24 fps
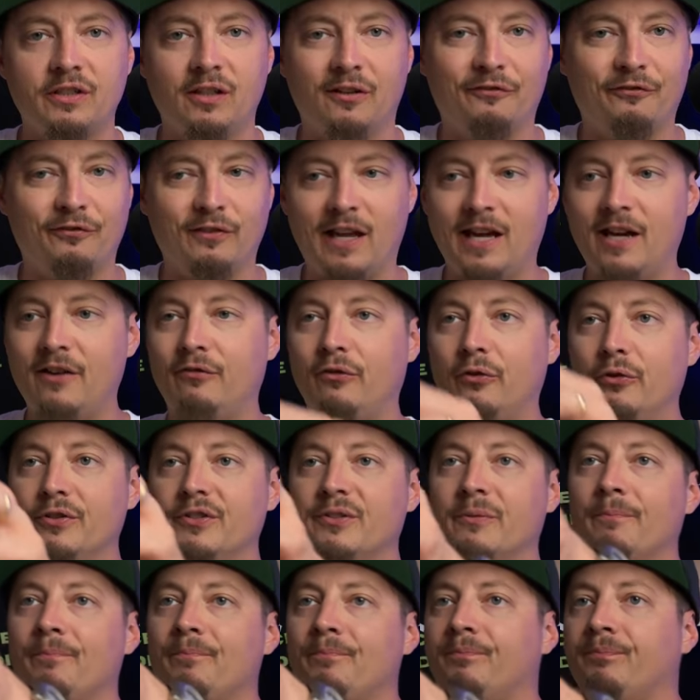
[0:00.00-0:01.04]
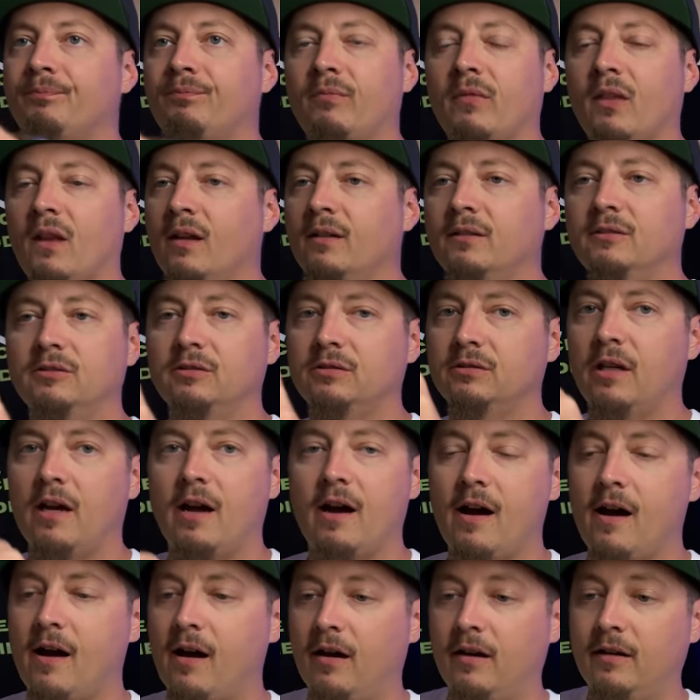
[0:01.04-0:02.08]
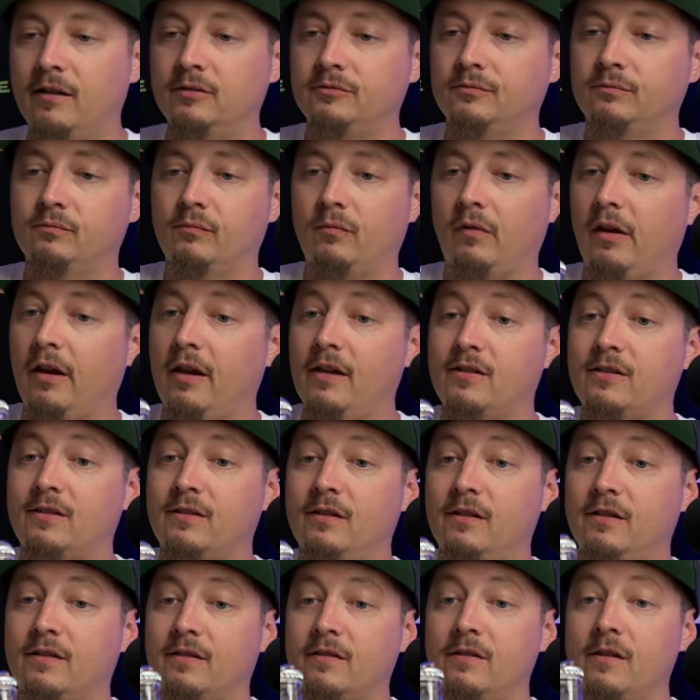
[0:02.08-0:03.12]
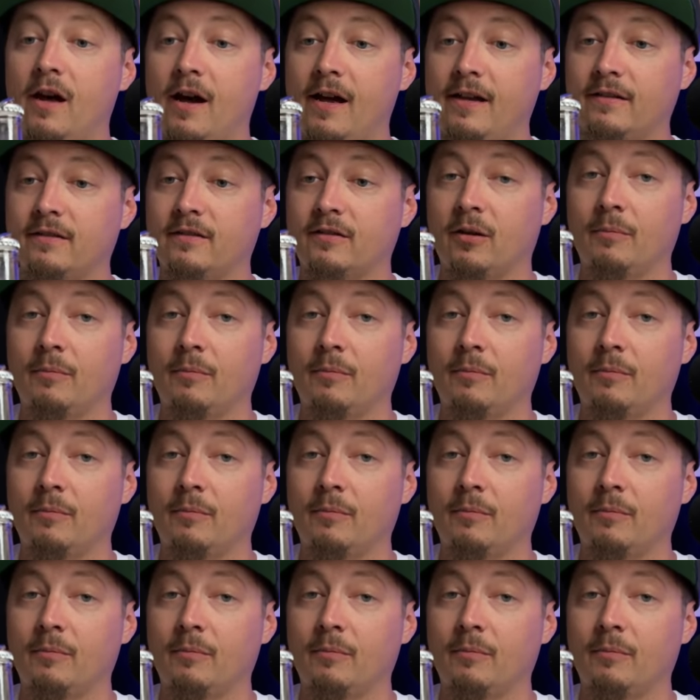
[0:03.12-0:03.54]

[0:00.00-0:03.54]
of flavors. Uh, it's just nuts.